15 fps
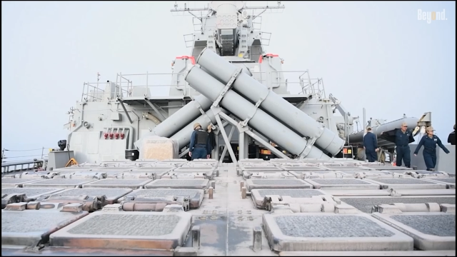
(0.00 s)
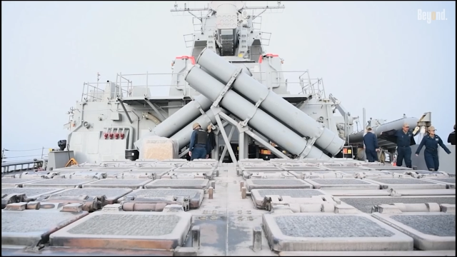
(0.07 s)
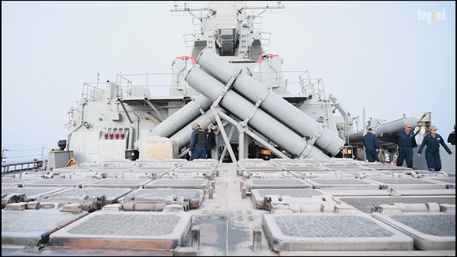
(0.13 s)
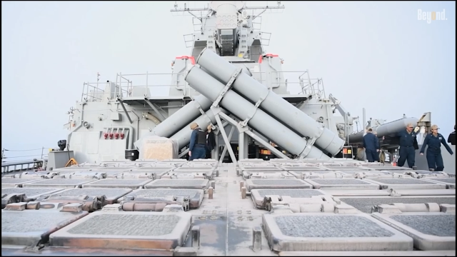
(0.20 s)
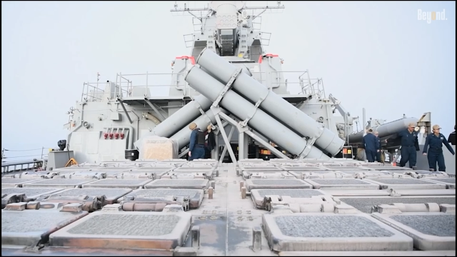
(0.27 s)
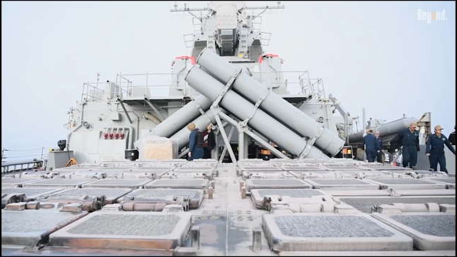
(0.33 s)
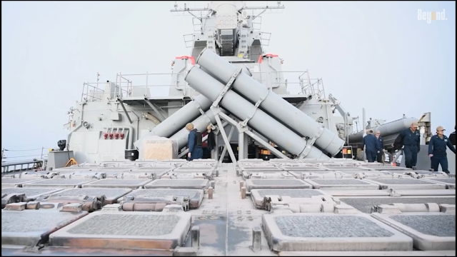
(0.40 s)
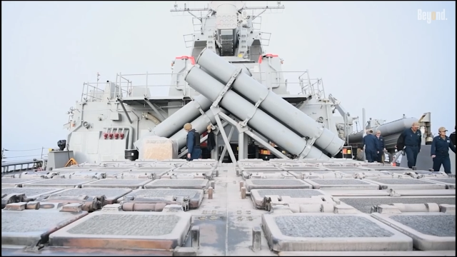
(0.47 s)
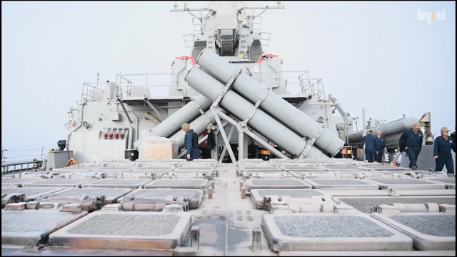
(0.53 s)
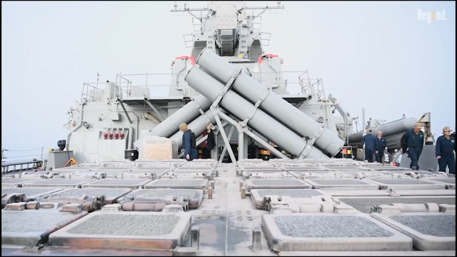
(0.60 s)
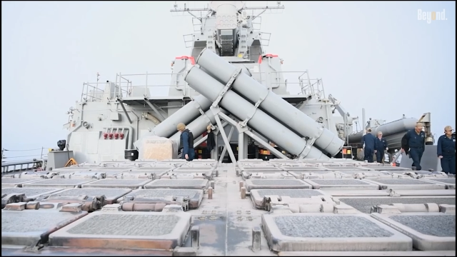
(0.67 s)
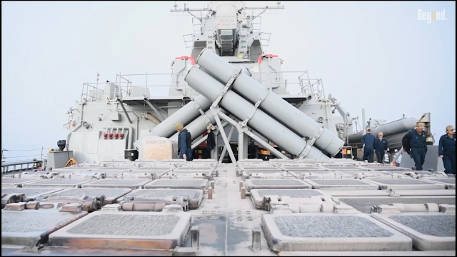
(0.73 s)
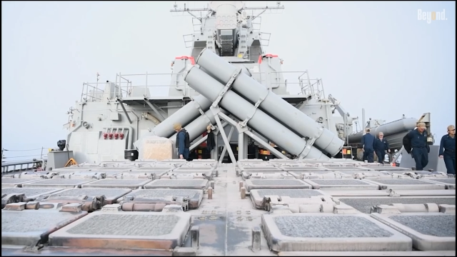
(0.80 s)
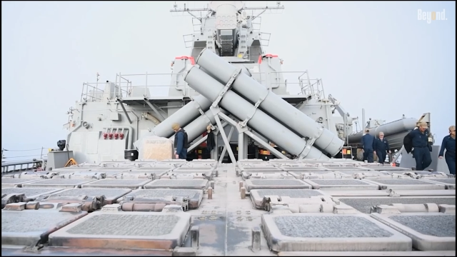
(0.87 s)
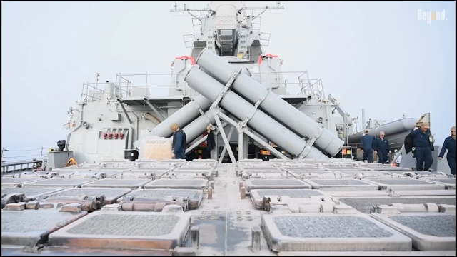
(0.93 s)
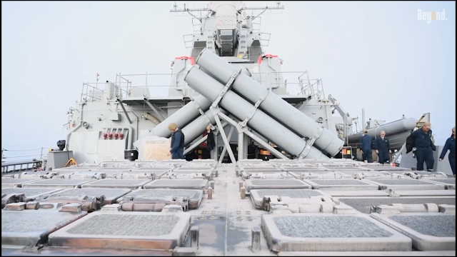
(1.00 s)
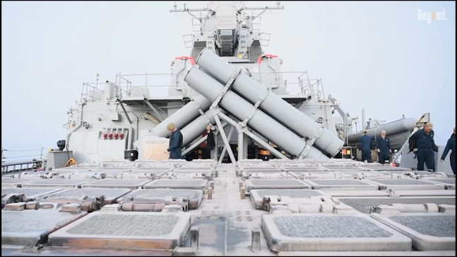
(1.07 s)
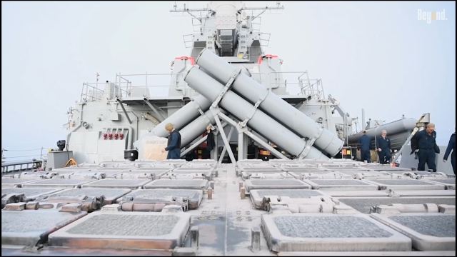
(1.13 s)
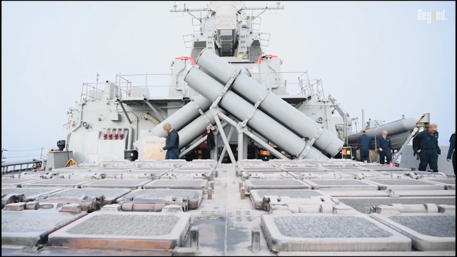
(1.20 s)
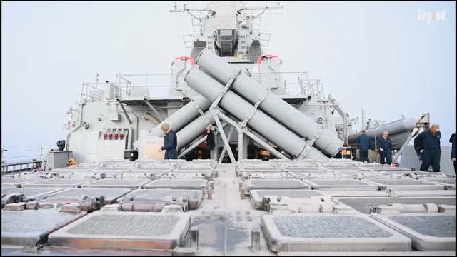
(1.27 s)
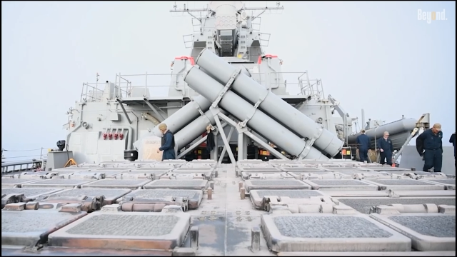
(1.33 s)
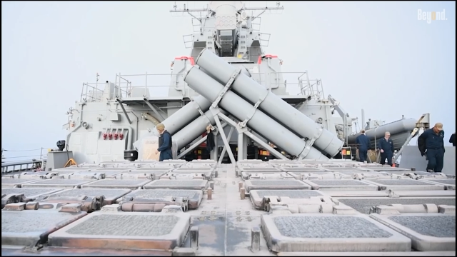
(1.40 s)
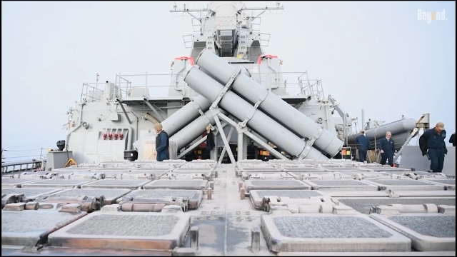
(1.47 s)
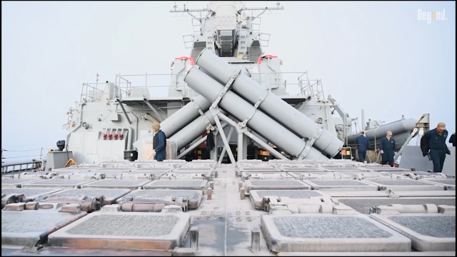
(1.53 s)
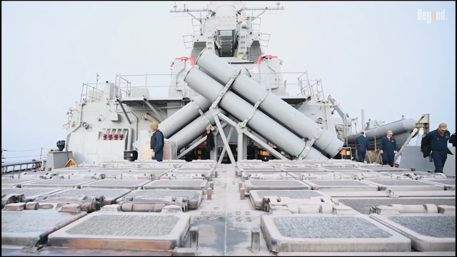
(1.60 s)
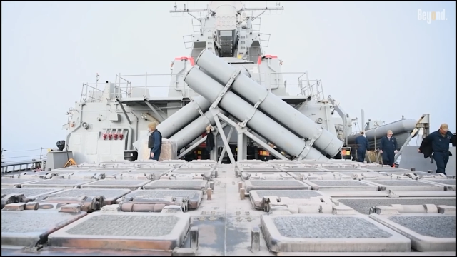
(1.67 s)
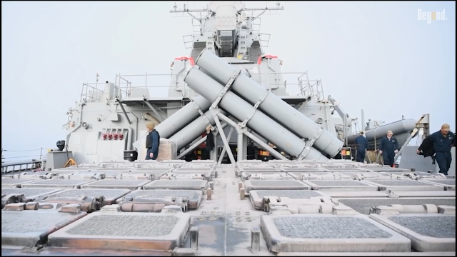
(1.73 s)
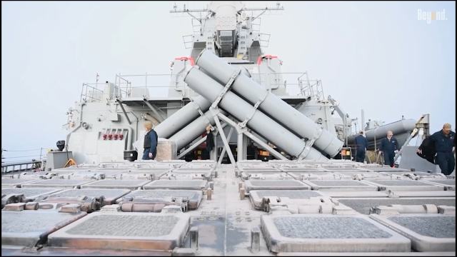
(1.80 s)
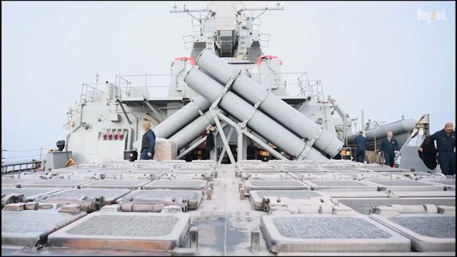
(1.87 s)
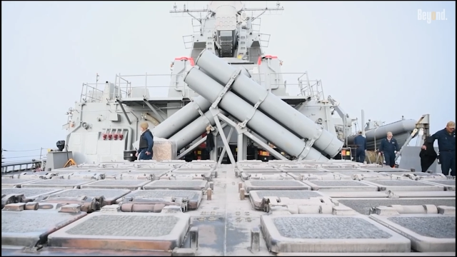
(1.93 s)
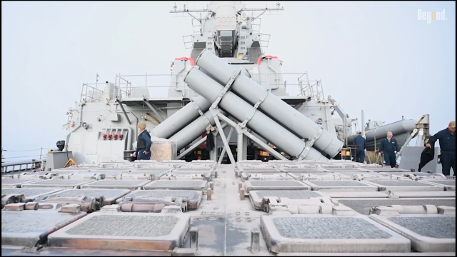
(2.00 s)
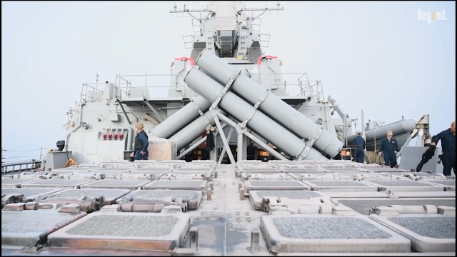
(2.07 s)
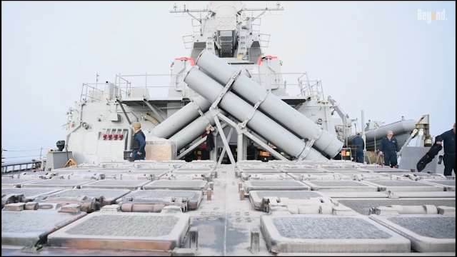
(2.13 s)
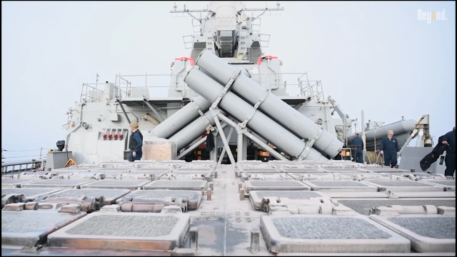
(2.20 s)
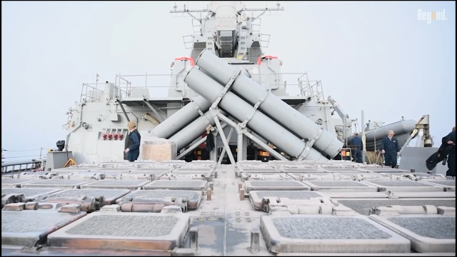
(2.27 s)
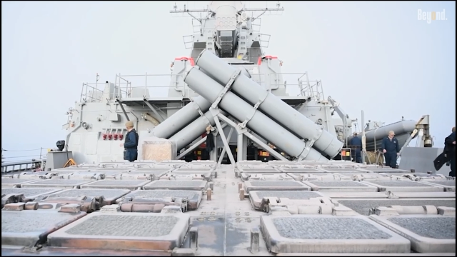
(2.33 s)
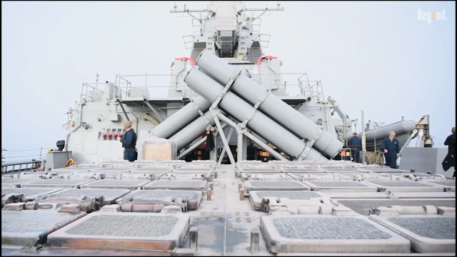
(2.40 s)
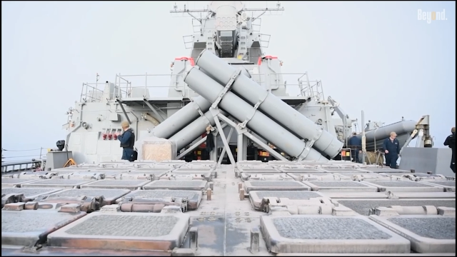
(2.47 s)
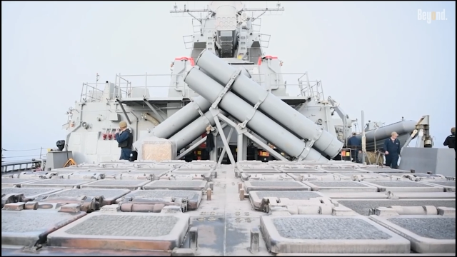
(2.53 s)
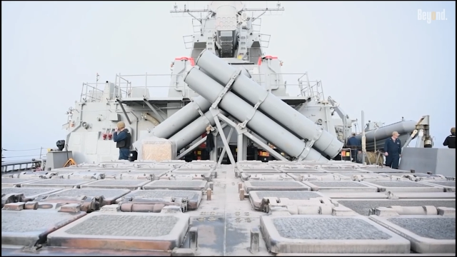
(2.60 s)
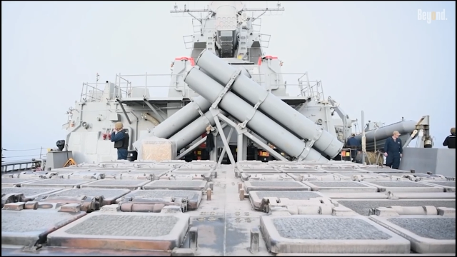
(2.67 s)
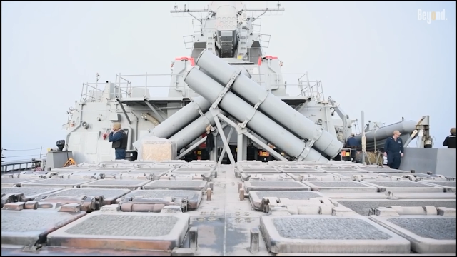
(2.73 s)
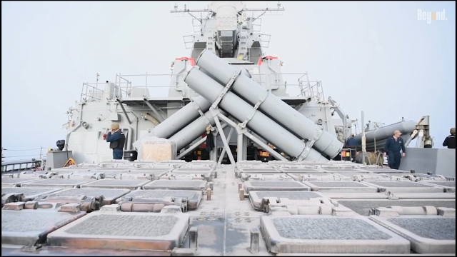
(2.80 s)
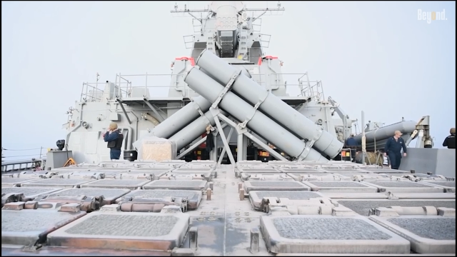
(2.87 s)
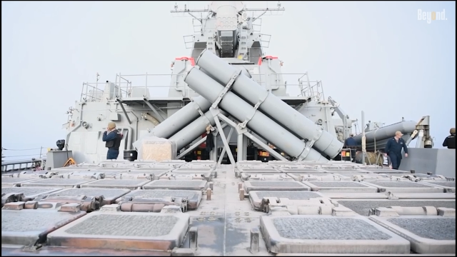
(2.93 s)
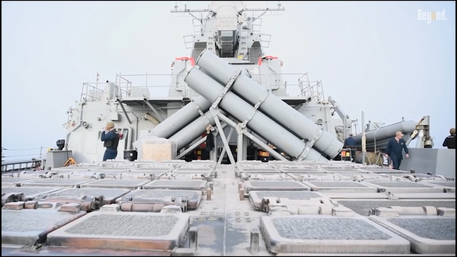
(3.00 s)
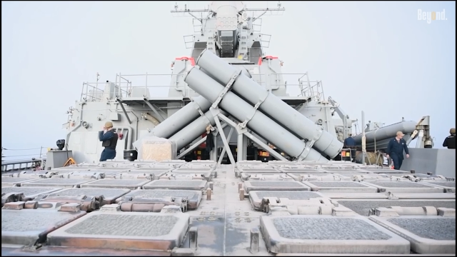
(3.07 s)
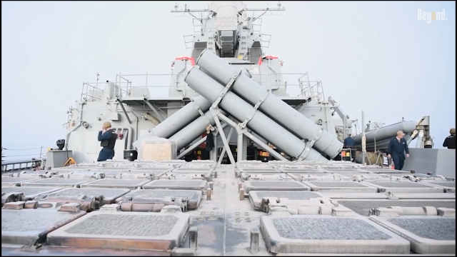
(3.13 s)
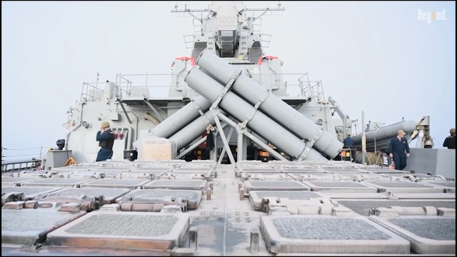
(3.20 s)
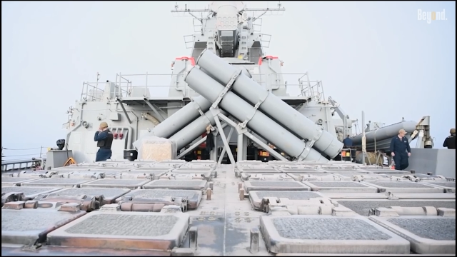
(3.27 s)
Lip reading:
(no speaker visible)